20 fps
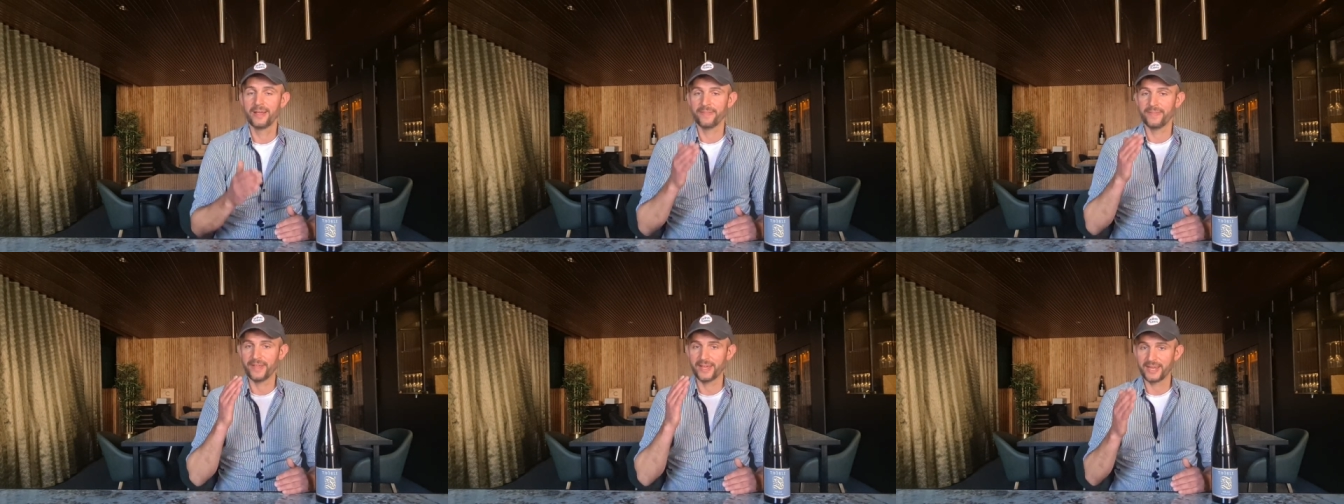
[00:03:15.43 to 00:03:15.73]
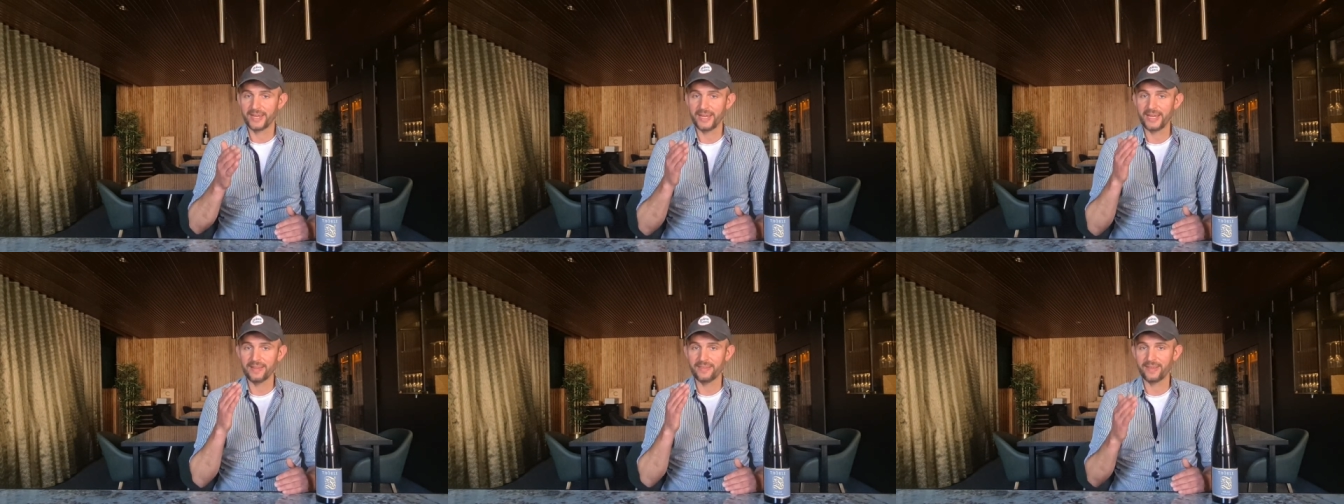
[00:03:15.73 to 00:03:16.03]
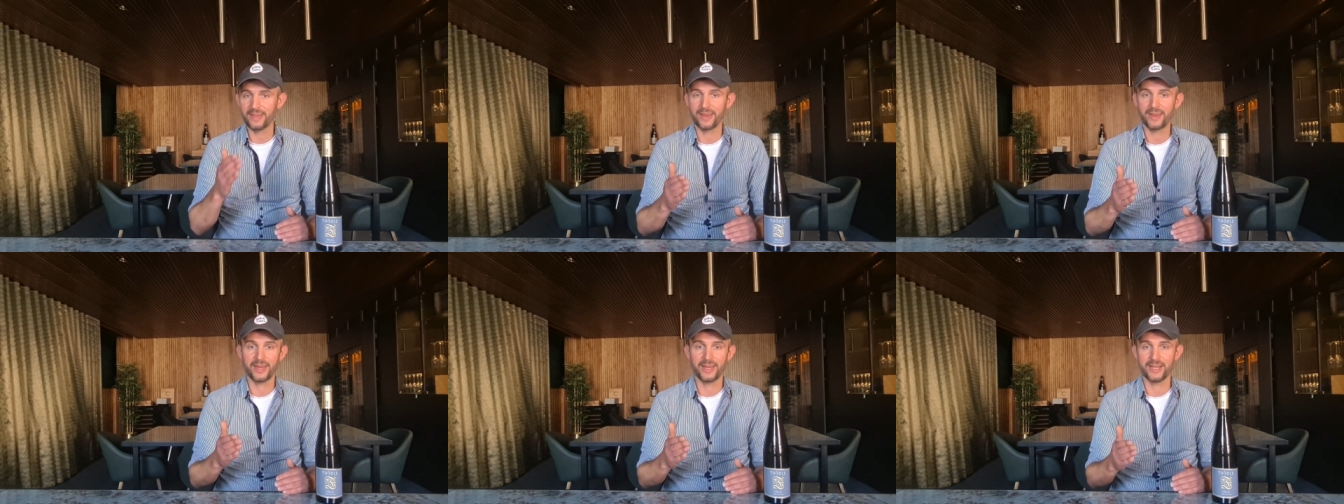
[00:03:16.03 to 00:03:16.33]
The key
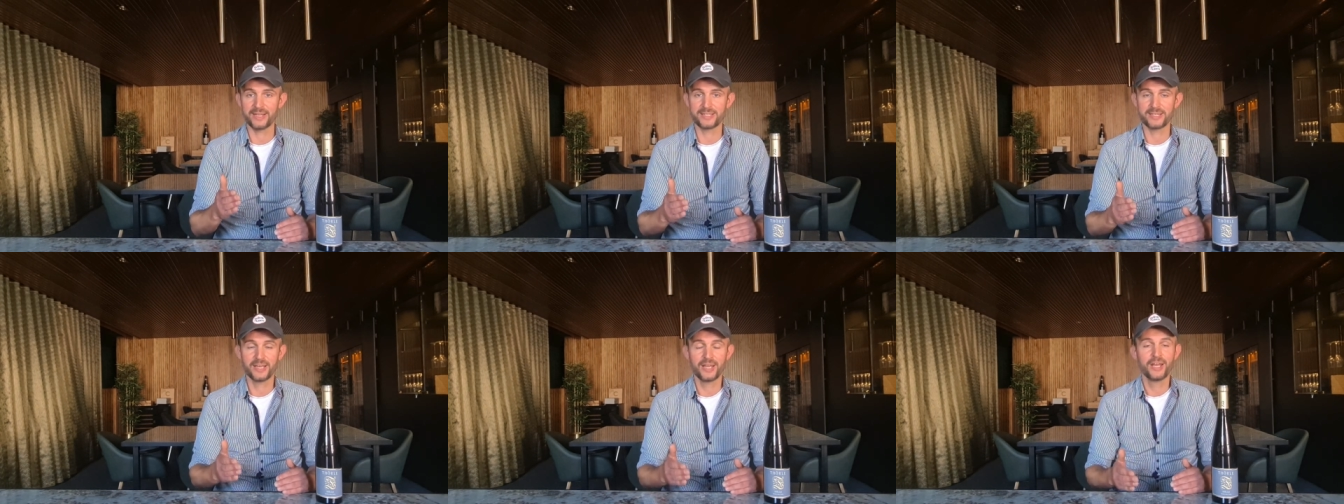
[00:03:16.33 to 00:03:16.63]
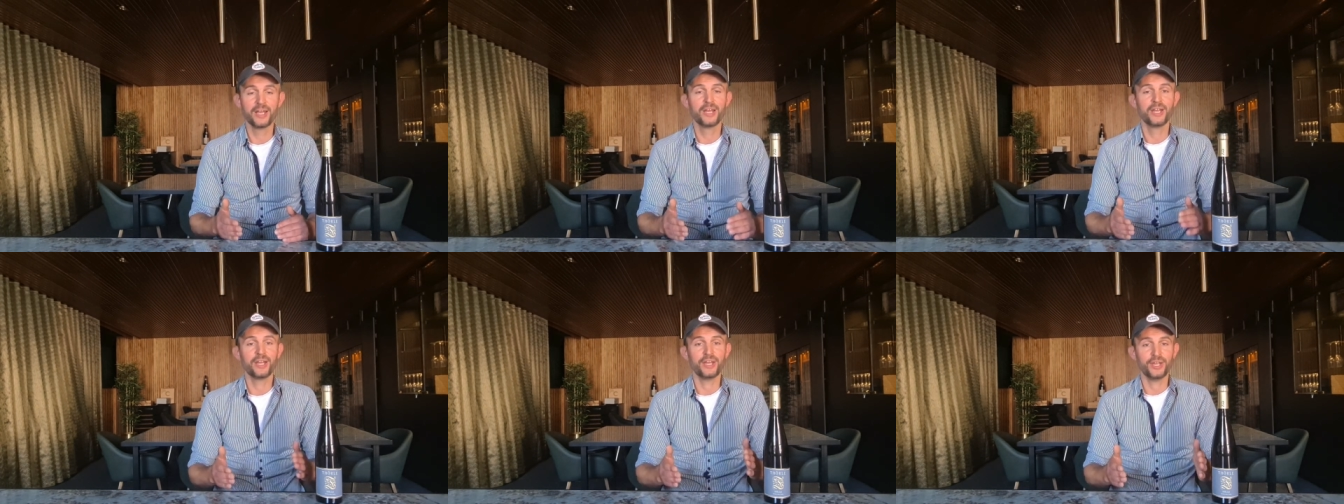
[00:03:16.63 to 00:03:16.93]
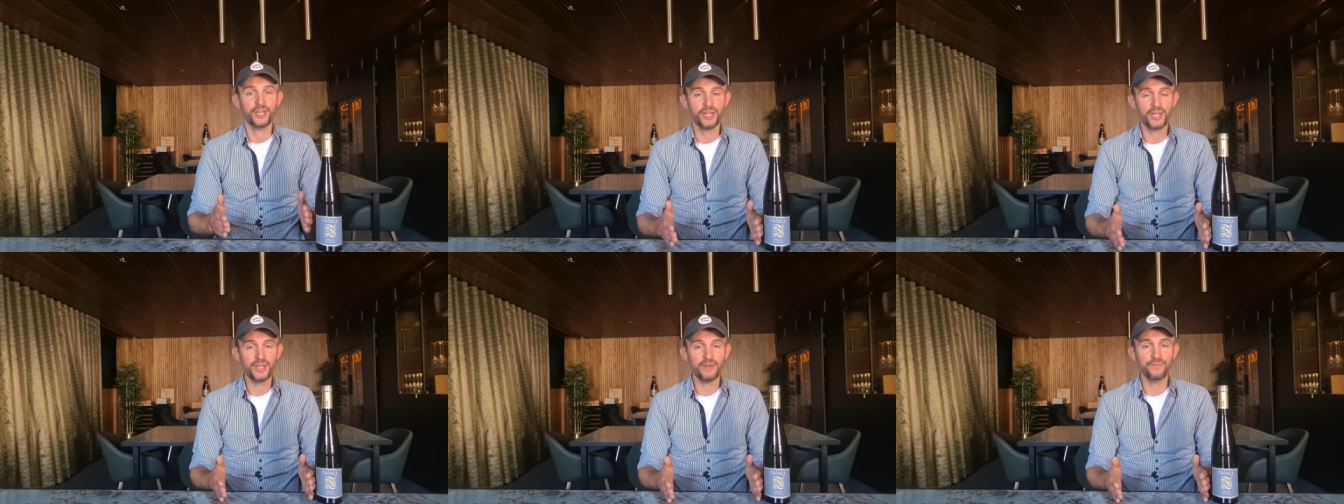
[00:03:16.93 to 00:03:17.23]
thing is,
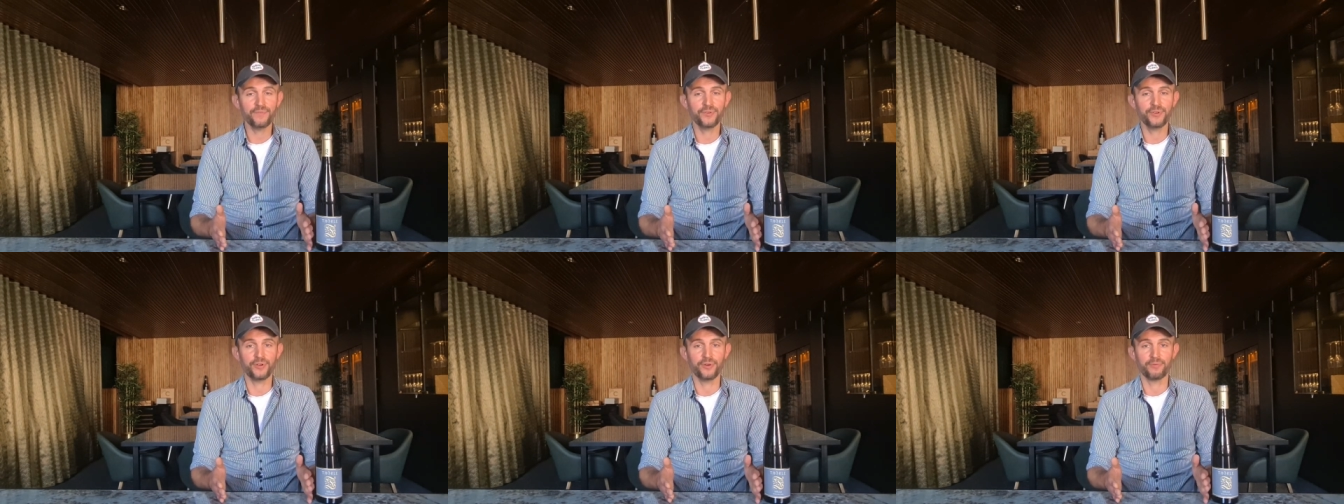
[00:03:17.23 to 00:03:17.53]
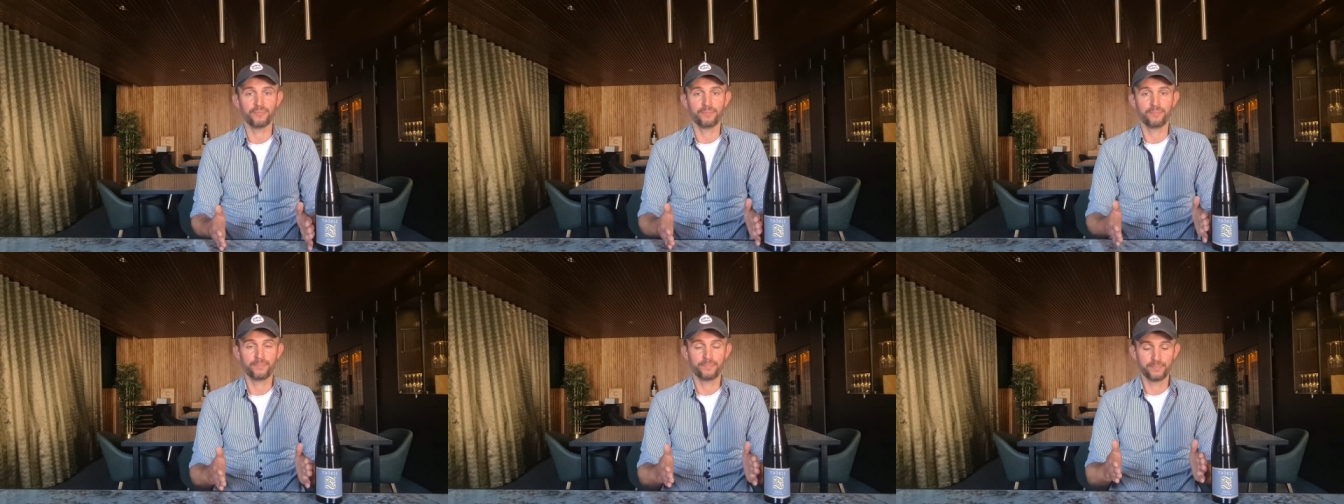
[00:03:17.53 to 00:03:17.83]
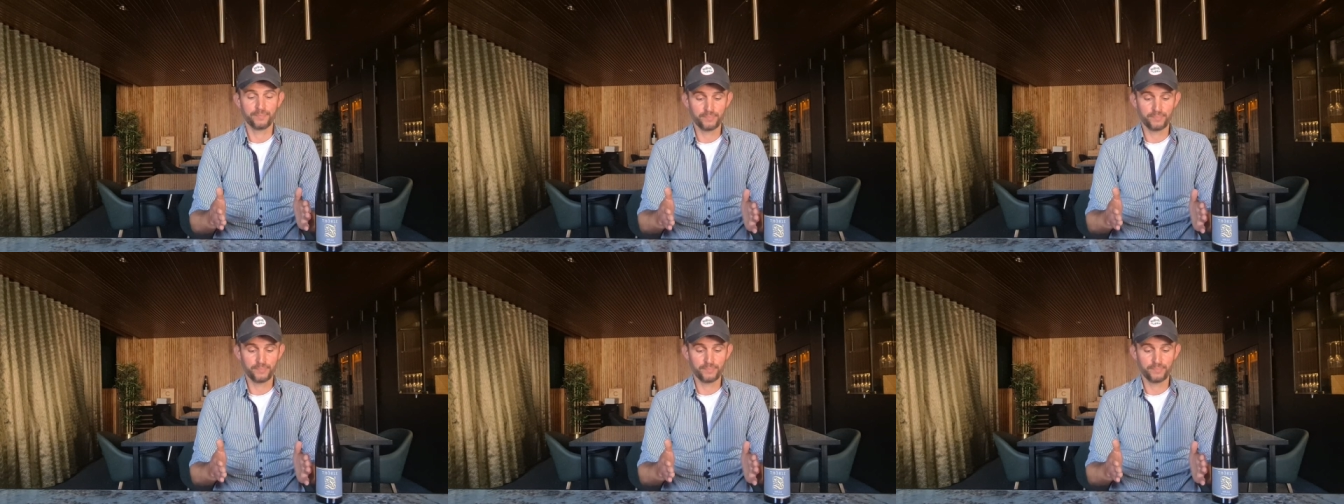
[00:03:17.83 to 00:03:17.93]
if you